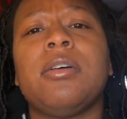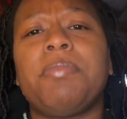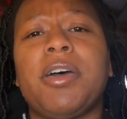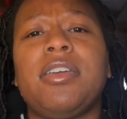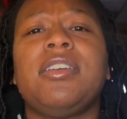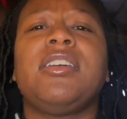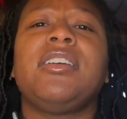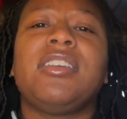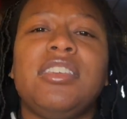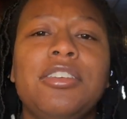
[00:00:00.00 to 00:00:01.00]
But
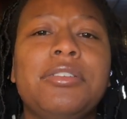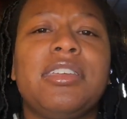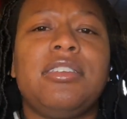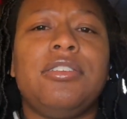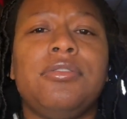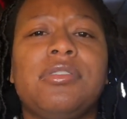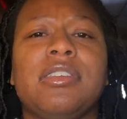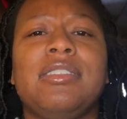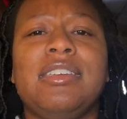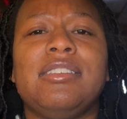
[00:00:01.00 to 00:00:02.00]
you can use
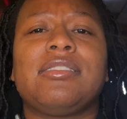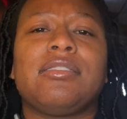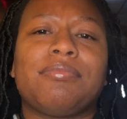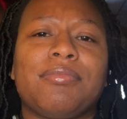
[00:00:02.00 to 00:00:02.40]
these